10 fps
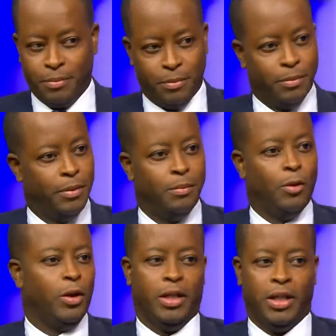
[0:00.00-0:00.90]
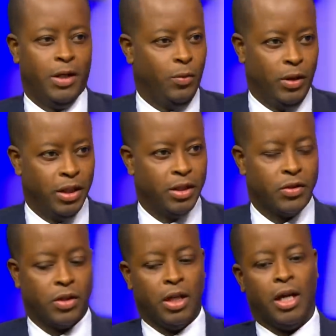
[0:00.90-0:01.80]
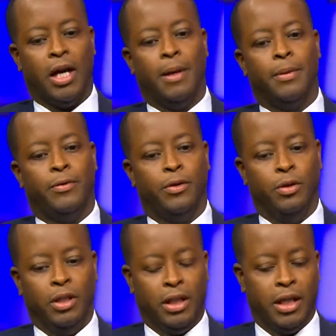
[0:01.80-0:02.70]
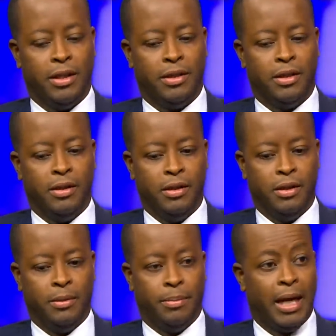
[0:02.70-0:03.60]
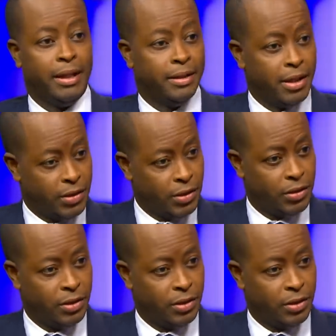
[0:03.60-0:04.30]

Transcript: more than anyone else. If you look at the black dentists,